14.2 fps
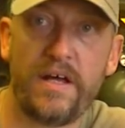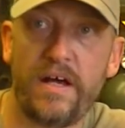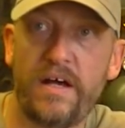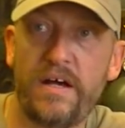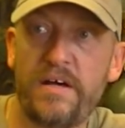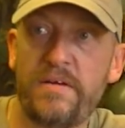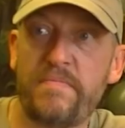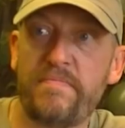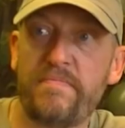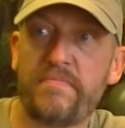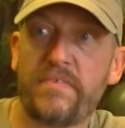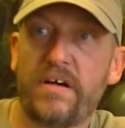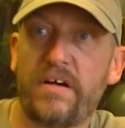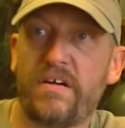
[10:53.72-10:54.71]

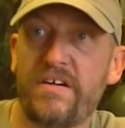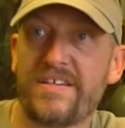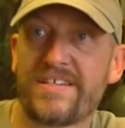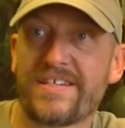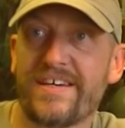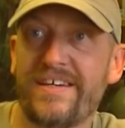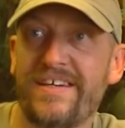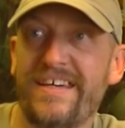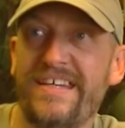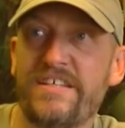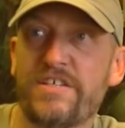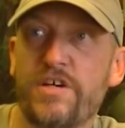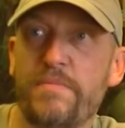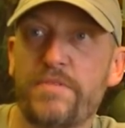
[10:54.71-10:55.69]
I say any
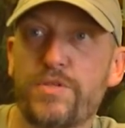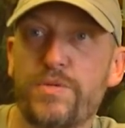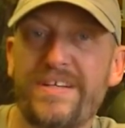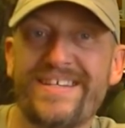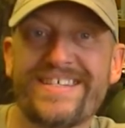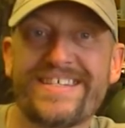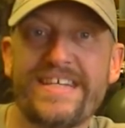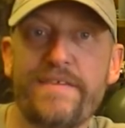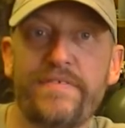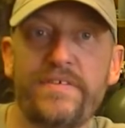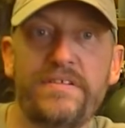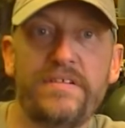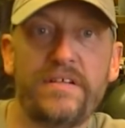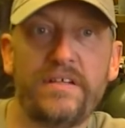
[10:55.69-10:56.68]
time between
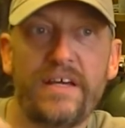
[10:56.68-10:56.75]
7